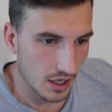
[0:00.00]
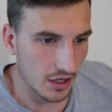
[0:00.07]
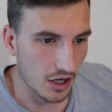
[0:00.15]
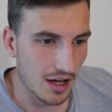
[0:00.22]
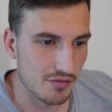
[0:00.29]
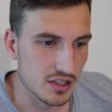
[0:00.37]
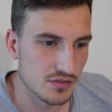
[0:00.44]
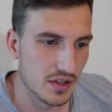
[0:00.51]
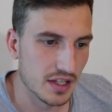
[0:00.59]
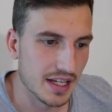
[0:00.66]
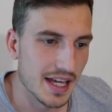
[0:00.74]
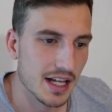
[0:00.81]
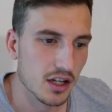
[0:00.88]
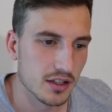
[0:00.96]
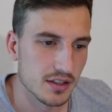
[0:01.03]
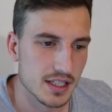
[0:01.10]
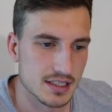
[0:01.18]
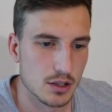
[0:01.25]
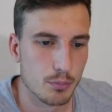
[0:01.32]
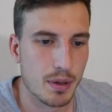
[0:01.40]
I have this thing here, look at
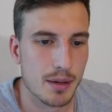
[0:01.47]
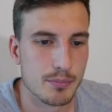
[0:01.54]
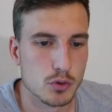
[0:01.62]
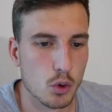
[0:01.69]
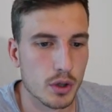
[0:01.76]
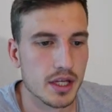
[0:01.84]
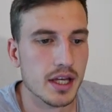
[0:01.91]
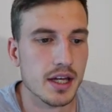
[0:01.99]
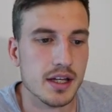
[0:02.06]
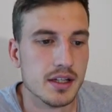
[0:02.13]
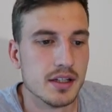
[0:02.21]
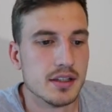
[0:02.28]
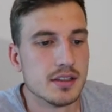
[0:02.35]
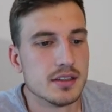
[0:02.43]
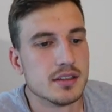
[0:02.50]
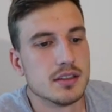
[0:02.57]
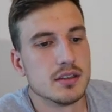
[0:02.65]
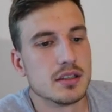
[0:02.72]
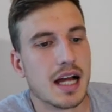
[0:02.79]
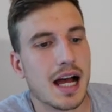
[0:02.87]
this little pep talk here.
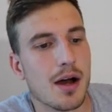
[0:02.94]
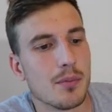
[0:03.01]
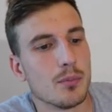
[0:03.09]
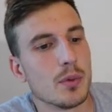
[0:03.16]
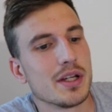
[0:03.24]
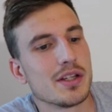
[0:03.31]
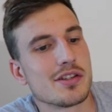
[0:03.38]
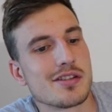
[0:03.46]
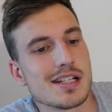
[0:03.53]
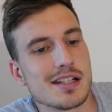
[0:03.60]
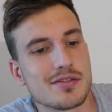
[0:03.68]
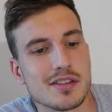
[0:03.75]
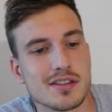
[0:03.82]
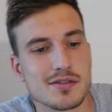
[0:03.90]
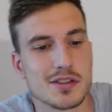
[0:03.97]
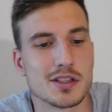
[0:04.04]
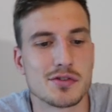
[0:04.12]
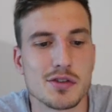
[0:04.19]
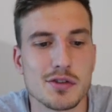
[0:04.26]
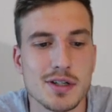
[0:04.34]
You can't win your draft in the
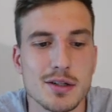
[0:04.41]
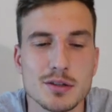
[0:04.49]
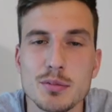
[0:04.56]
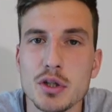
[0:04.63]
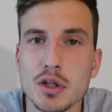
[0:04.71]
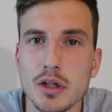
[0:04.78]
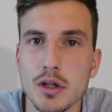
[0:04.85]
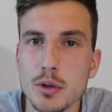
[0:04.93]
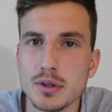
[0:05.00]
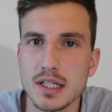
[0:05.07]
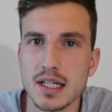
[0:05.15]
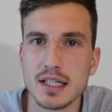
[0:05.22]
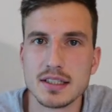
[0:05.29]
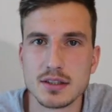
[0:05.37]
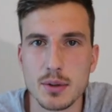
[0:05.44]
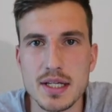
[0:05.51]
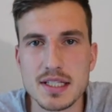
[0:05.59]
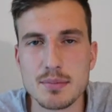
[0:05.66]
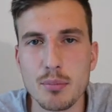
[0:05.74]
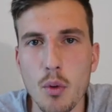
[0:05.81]
first few rounds, but you can lose it. So
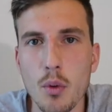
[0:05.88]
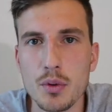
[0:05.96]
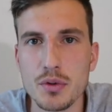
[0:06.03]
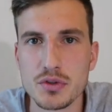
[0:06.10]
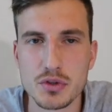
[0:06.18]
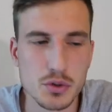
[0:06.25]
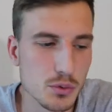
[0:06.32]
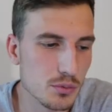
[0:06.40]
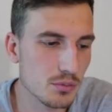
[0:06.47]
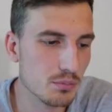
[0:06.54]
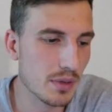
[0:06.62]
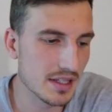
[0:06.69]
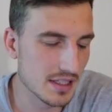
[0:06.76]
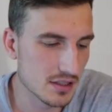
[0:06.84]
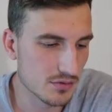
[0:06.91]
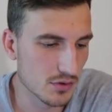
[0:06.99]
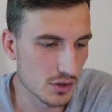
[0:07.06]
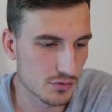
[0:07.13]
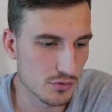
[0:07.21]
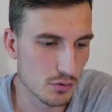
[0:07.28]
it is important to make these
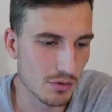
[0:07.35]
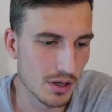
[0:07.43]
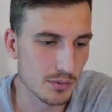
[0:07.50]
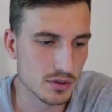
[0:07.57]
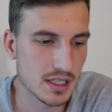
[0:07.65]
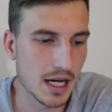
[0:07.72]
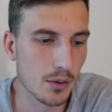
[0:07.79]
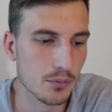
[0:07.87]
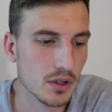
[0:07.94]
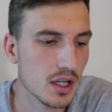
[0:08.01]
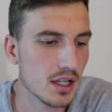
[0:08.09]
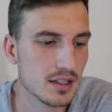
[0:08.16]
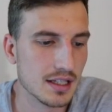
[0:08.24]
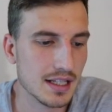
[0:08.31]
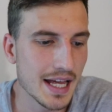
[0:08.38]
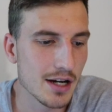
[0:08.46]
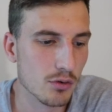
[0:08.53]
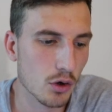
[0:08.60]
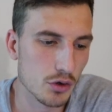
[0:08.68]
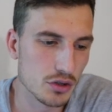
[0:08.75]
first few rounds count. The
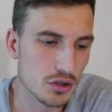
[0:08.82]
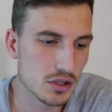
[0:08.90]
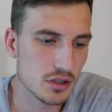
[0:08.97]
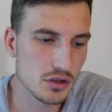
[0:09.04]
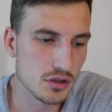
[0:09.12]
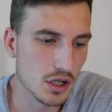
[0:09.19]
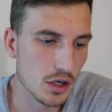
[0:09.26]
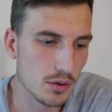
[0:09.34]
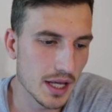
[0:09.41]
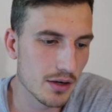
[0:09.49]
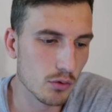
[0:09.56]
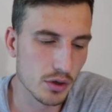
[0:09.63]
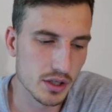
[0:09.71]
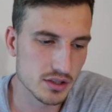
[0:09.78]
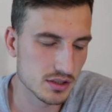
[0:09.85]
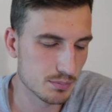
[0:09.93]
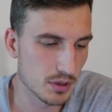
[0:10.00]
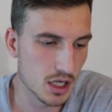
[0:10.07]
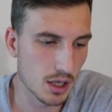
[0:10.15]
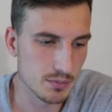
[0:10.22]
later on, you know, later on it
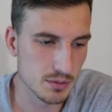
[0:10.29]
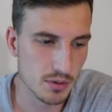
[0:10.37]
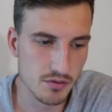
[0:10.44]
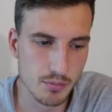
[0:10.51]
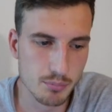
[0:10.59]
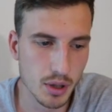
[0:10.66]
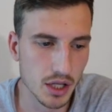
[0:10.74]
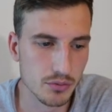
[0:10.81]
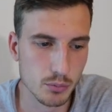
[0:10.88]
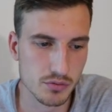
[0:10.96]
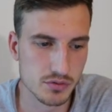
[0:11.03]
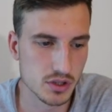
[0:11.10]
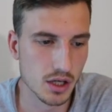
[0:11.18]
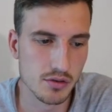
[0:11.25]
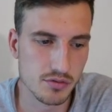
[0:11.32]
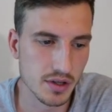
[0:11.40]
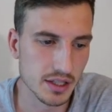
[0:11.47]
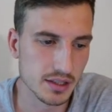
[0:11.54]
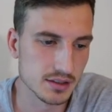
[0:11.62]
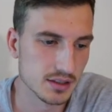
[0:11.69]
just becomes a bit of a punt with certain
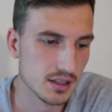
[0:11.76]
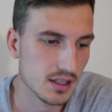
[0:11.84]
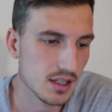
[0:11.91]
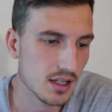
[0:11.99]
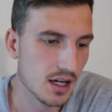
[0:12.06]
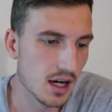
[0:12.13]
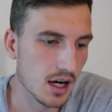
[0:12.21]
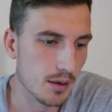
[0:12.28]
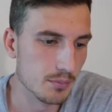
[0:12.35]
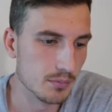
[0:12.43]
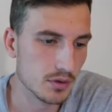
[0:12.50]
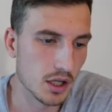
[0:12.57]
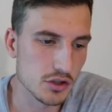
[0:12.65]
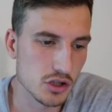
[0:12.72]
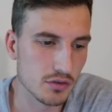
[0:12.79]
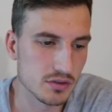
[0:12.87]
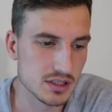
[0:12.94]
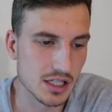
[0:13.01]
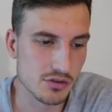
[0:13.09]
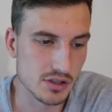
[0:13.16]
things. Like
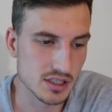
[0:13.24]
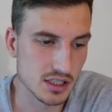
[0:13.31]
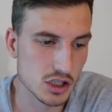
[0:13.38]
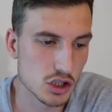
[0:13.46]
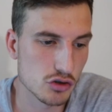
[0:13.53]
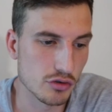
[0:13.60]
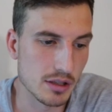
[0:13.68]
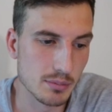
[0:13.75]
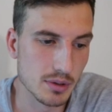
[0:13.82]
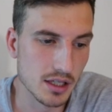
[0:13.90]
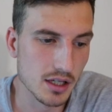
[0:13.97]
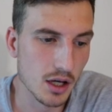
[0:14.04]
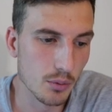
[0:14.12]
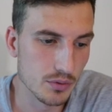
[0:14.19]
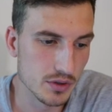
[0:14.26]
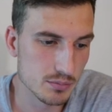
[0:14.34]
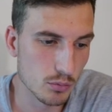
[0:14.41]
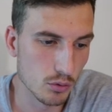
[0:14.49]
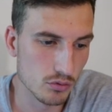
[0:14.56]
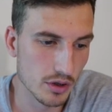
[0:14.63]
Jarvis Landry is extremely low on this
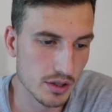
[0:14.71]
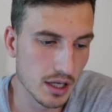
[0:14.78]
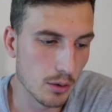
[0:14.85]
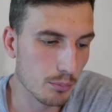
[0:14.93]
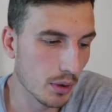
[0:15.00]
board right now.